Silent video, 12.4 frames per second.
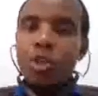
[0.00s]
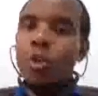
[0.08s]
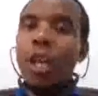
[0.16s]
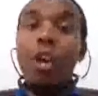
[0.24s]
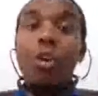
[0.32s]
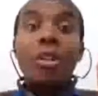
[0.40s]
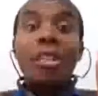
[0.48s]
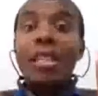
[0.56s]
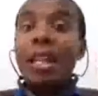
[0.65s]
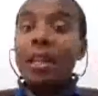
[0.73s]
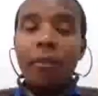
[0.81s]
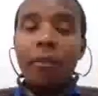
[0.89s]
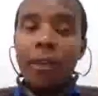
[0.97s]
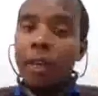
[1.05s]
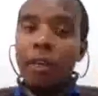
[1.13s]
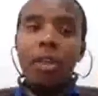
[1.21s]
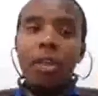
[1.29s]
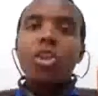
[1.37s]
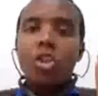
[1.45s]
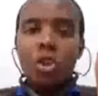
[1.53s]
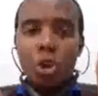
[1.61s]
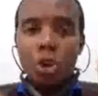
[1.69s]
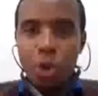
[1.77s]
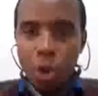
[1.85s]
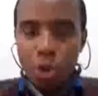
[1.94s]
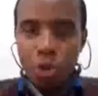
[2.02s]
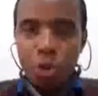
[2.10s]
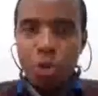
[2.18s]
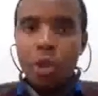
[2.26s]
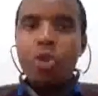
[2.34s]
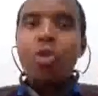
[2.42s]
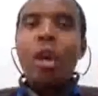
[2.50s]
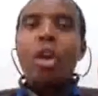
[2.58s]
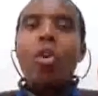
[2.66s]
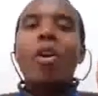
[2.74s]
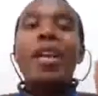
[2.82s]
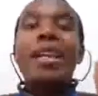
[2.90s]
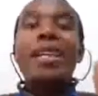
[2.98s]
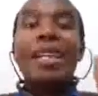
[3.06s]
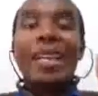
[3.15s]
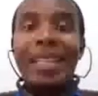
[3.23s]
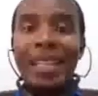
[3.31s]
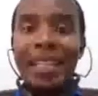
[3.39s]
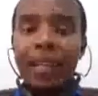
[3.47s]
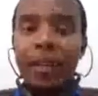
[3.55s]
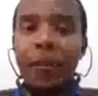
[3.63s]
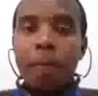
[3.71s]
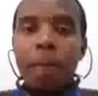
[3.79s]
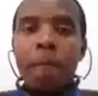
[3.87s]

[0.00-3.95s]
You cannot sell the vehicle. It is not yours. You can only trade it in.